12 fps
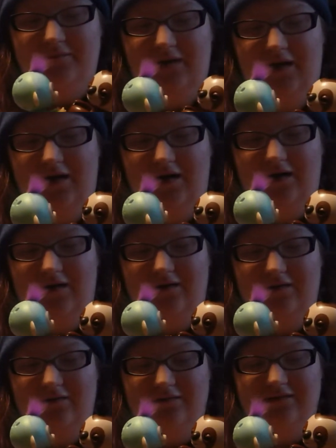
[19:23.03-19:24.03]

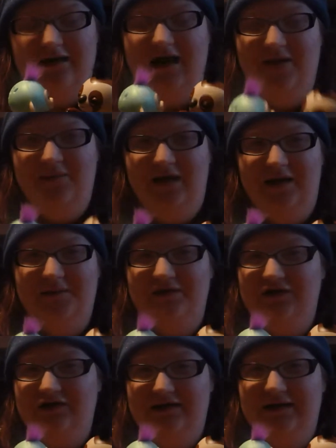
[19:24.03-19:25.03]
time lapse
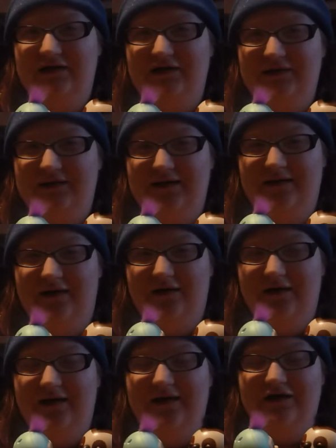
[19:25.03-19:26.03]
of just these two sitting there,
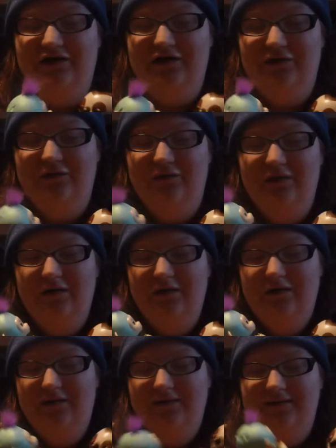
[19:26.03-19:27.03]
and they do
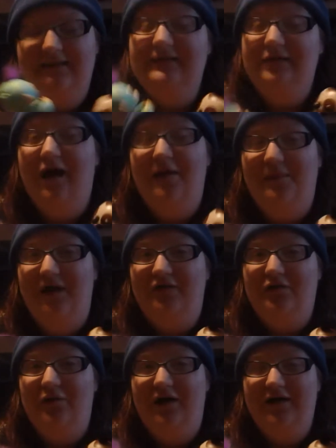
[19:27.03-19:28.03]
stop
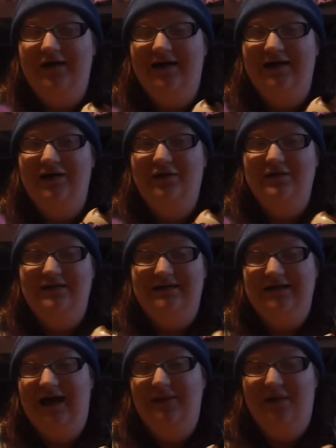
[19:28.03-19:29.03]
after a while. They kind of go into
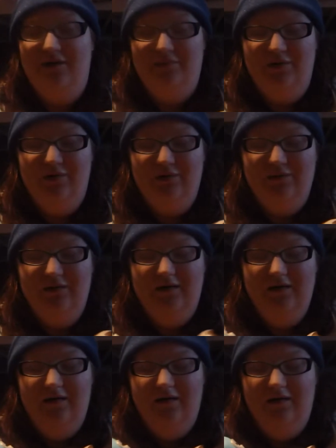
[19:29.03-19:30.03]
timeout mode.
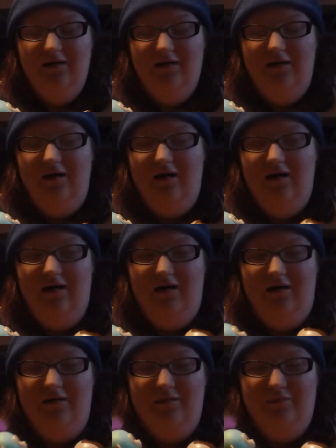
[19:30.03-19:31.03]

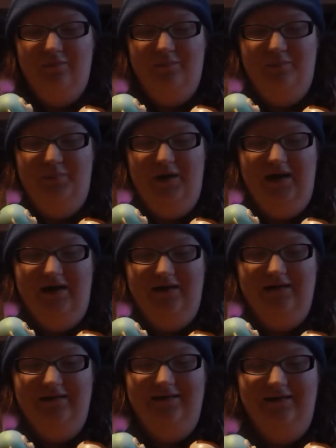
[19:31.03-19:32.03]
But
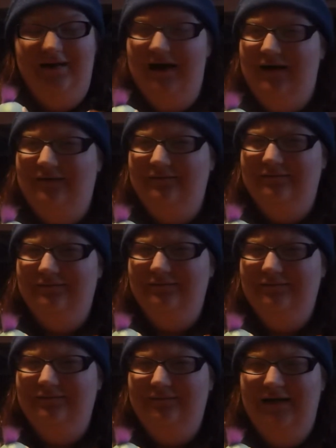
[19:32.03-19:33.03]
yeah,
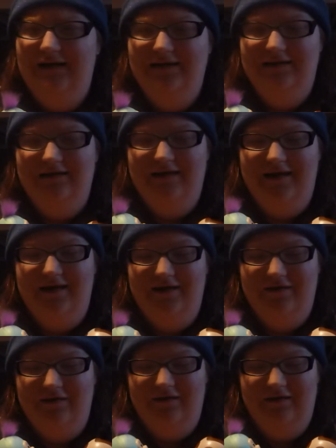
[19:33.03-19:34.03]
I
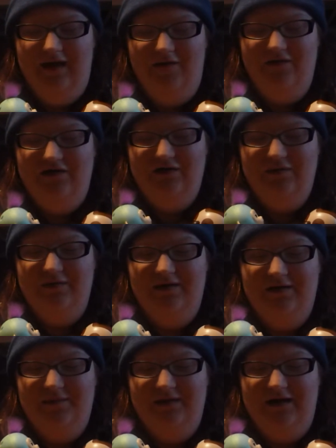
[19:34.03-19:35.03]
think having two of
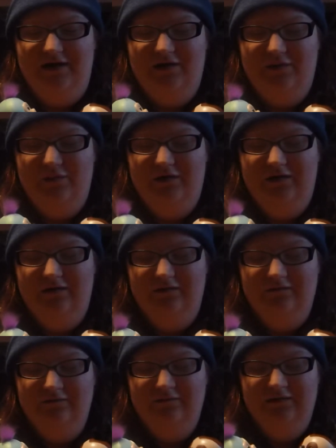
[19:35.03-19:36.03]
them together will
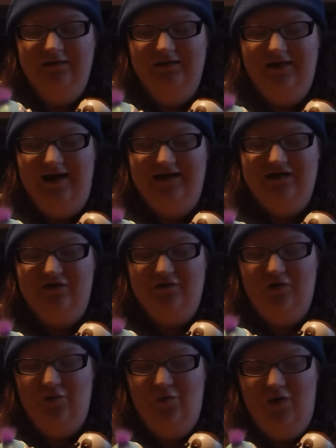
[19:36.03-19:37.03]
last
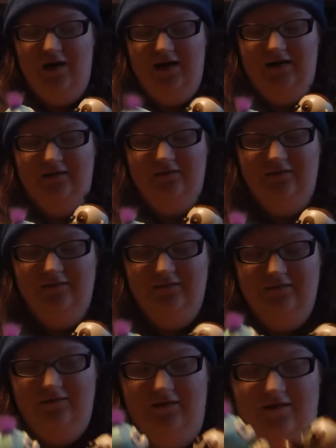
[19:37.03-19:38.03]
for a while.
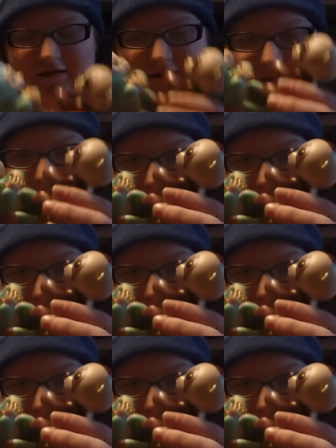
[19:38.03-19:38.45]
Oh, there we